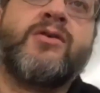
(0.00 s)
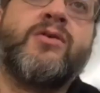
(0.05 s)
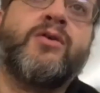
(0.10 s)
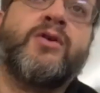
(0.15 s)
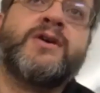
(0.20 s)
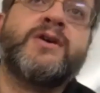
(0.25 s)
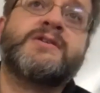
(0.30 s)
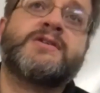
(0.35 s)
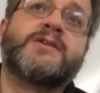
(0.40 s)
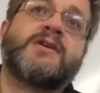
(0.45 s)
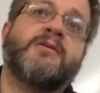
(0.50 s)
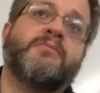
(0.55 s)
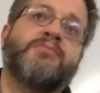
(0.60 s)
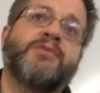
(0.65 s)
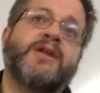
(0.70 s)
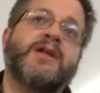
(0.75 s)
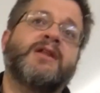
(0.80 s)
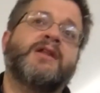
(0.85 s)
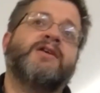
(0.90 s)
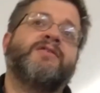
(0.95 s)
course
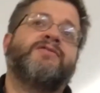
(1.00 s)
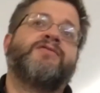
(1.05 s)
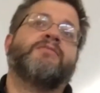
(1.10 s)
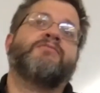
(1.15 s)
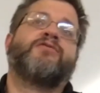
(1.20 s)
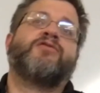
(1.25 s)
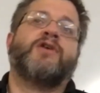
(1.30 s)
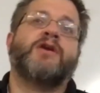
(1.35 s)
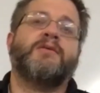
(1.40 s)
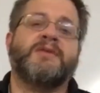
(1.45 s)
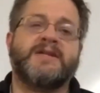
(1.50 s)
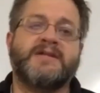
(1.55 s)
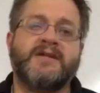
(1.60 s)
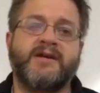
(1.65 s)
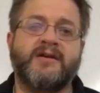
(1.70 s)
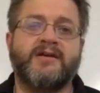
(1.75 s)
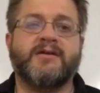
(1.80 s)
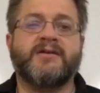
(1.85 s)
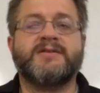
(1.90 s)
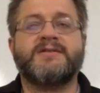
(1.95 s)
completely from free
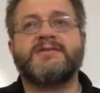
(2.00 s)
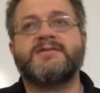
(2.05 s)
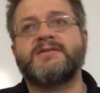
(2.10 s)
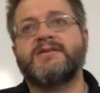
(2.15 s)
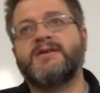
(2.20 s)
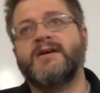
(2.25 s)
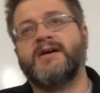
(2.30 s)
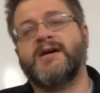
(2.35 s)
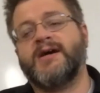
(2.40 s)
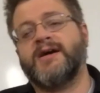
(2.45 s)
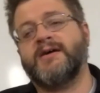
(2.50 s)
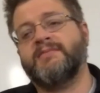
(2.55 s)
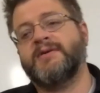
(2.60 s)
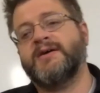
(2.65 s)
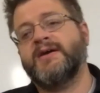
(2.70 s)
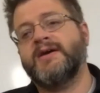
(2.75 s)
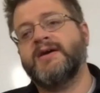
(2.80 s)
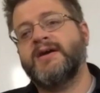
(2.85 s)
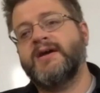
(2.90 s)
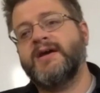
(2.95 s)
materials.
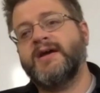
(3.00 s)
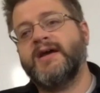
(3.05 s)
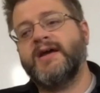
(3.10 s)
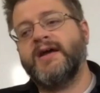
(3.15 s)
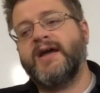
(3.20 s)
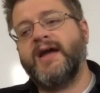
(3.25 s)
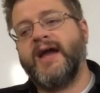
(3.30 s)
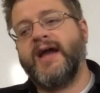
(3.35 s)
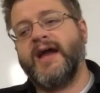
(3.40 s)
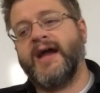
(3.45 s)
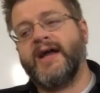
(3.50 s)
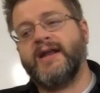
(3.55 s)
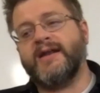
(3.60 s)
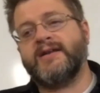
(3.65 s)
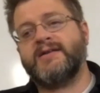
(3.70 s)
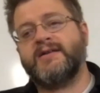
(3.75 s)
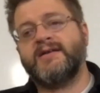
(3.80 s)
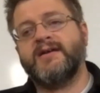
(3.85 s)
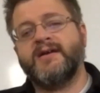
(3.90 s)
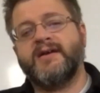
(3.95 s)

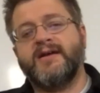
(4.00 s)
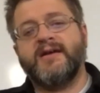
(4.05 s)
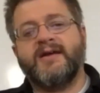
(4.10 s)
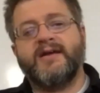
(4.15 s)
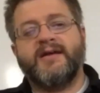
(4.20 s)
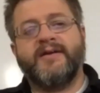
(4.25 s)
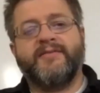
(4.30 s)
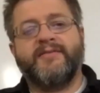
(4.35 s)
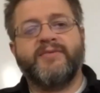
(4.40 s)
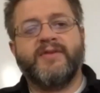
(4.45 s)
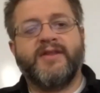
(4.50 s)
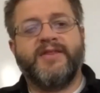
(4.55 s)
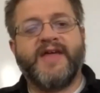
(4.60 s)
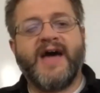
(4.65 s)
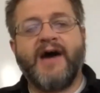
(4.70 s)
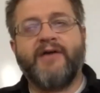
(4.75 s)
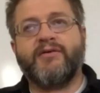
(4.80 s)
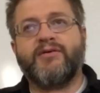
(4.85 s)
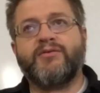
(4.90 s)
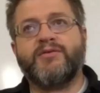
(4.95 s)
And
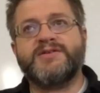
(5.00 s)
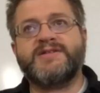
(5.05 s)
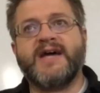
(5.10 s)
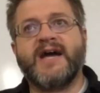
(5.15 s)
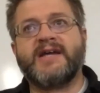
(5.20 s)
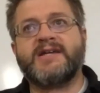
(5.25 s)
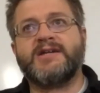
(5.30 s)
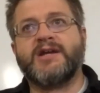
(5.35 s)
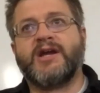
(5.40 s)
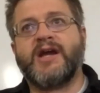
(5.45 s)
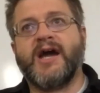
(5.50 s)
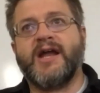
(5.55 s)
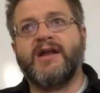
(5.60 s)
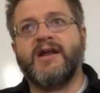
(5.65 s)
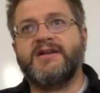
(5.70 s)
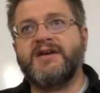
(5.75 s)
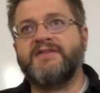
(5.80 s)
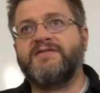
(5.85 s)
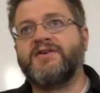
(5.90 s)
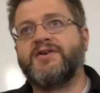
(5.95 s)
that one was actually kind
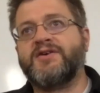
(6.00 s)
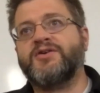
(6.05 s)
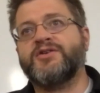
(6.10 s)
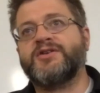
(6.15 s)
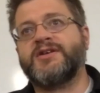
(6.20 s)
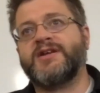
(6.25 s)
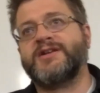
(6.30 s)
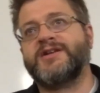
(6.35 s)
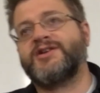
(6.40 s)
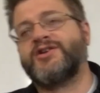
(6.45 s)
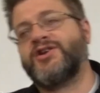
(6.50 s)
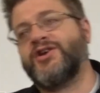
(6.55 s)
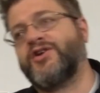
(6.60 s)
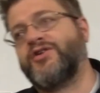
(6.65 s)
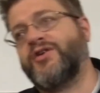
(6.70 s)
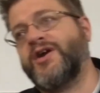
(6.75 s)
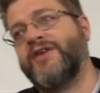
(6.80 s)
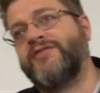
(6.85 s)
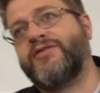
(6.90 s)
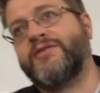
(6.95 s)
of difficult to
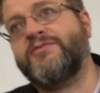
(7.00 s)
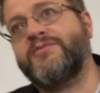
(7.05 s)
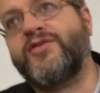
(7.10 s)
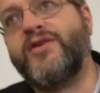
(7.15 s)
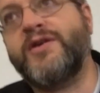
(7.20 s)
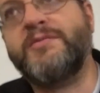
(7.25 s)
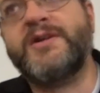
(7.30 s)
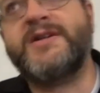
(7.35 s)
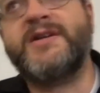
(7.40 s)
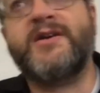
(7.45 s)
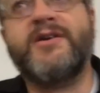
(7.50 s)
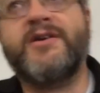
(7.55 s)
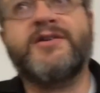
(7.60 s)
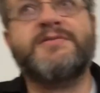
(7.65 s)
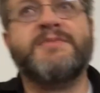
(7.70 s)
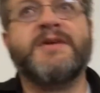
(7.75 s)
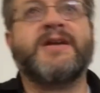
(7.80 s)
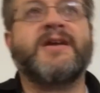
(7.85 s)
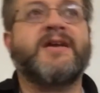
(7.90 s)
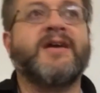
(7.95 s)
create from free materials
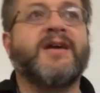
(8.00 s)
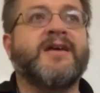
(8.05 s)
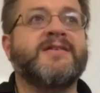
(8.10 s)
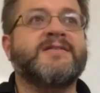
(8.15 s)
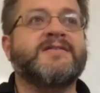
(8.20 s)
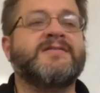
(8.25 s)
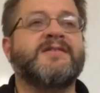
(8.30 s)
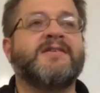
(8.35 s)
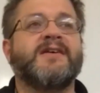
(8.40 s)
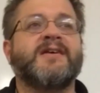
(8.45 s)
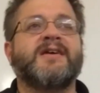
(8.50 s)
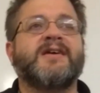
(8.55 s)
because